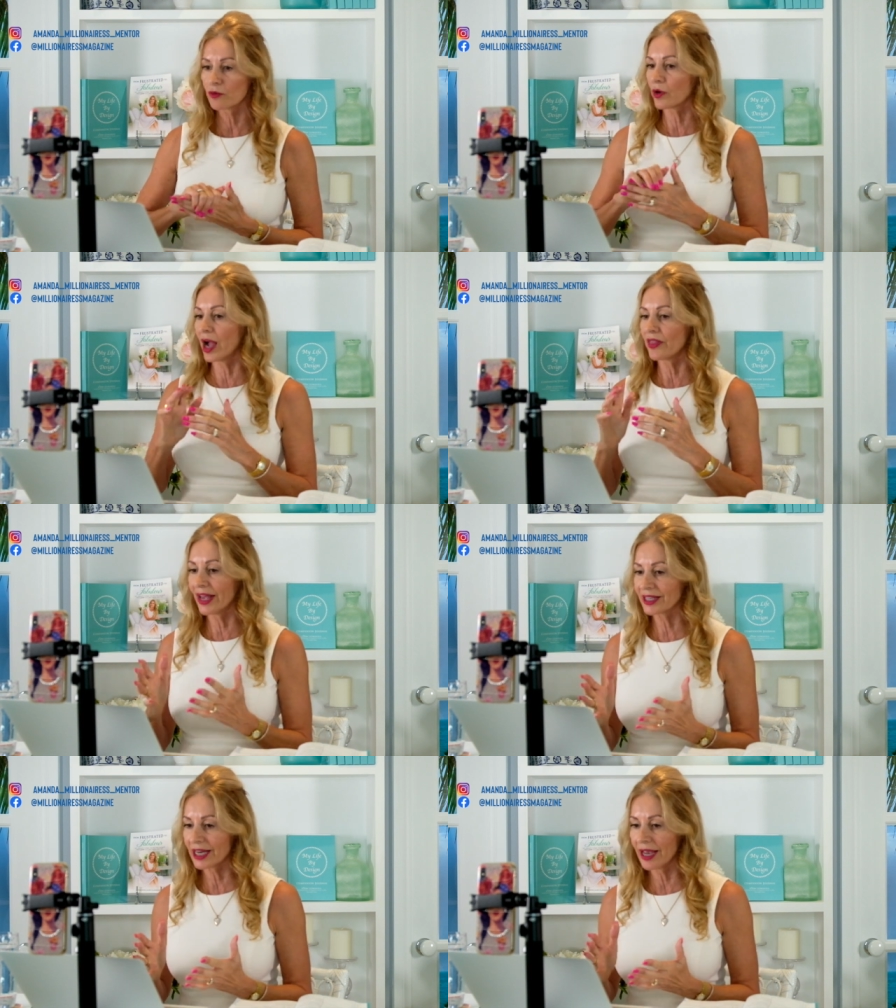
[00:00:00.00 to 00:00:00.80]
Write
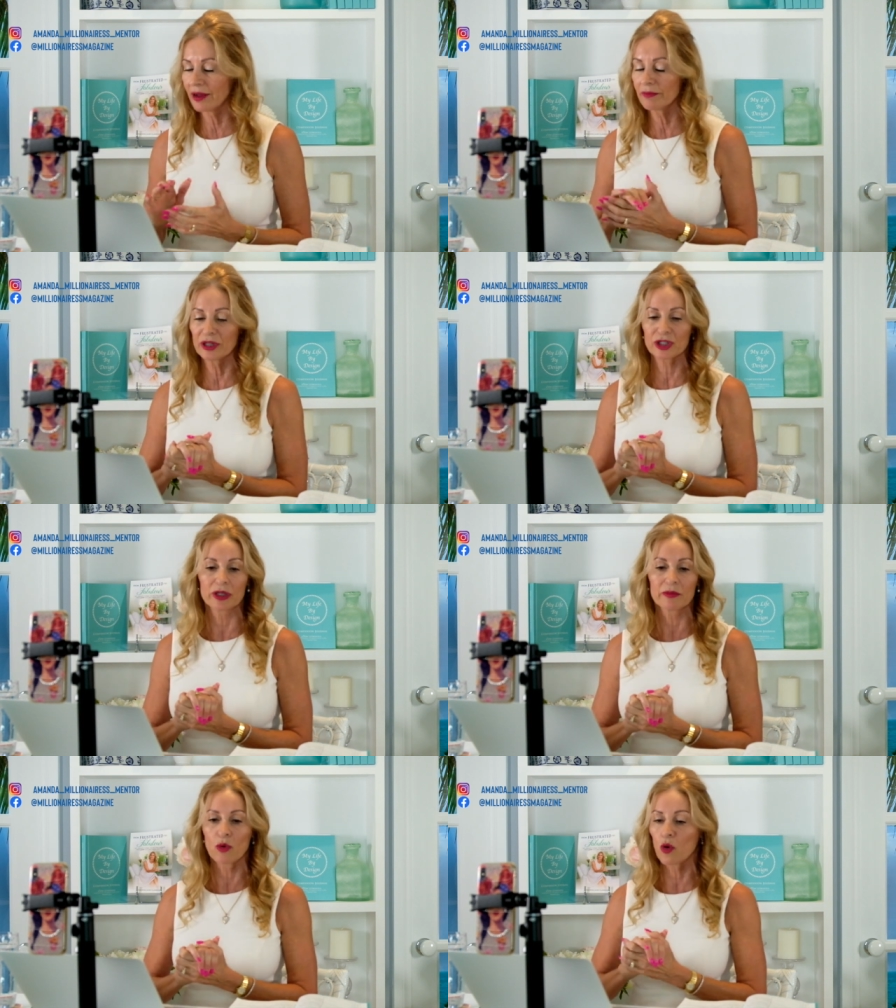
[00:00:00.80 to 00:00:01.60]
that down
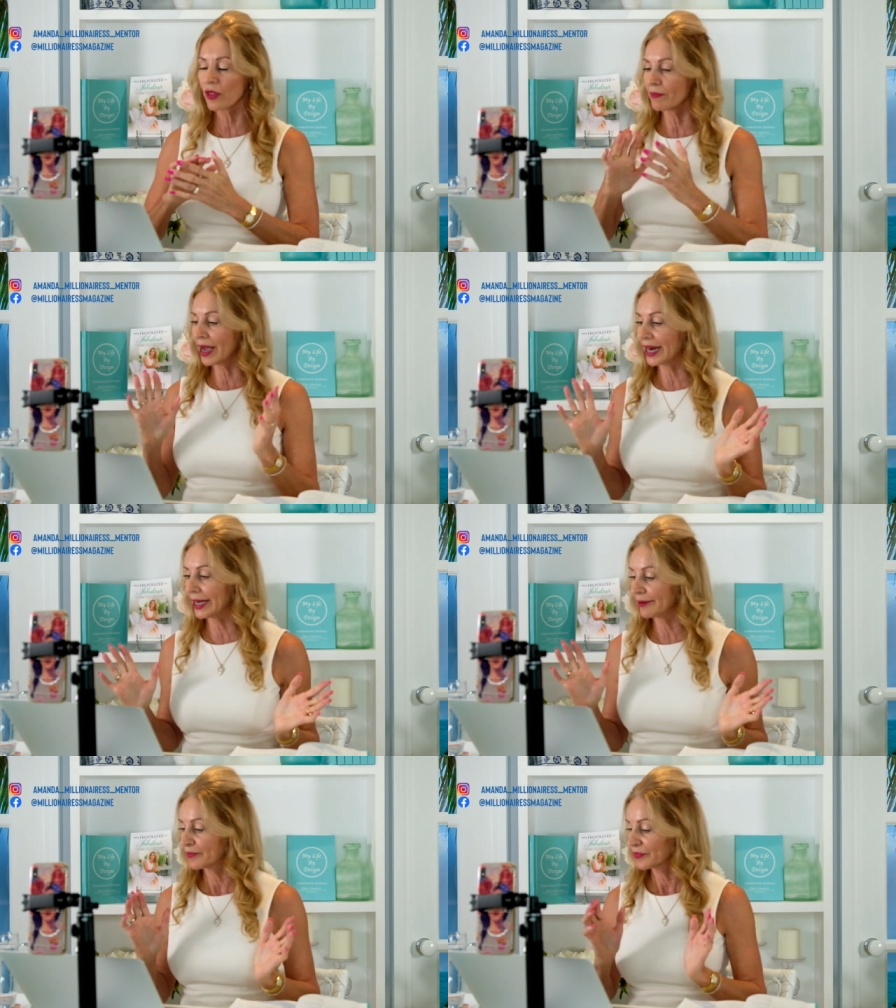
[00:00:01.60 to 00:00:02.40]
mission more than
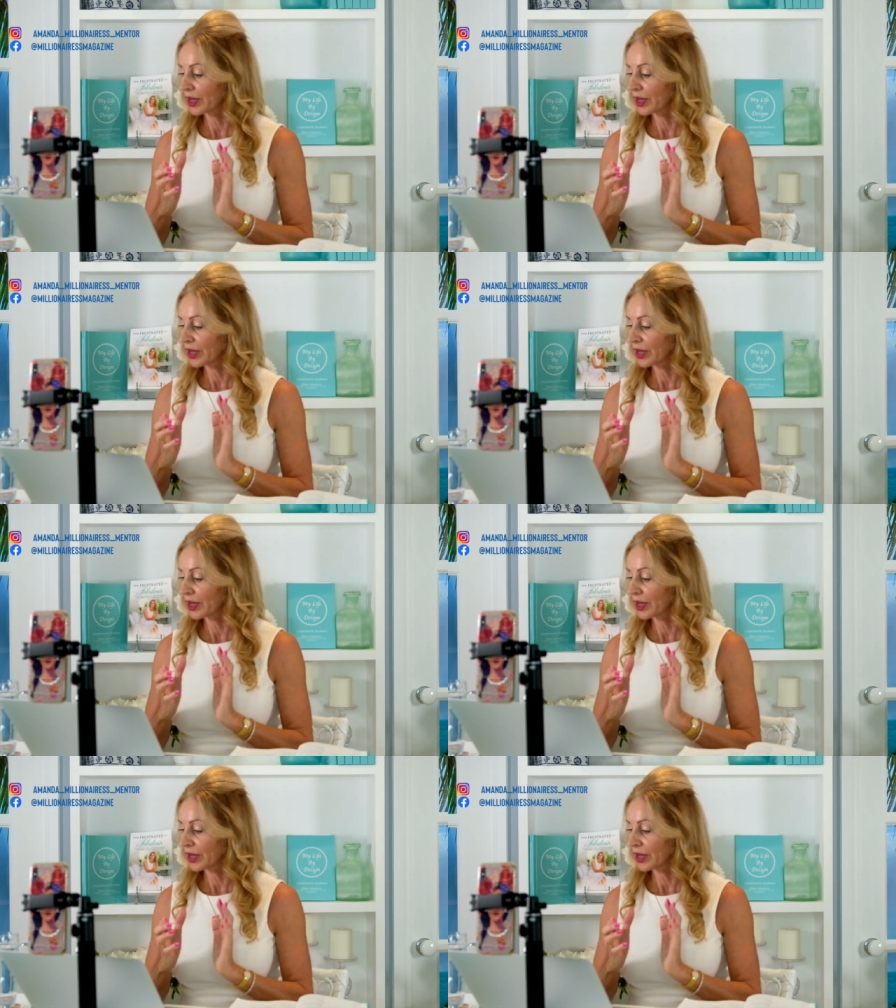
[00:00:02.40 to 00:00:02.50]
money.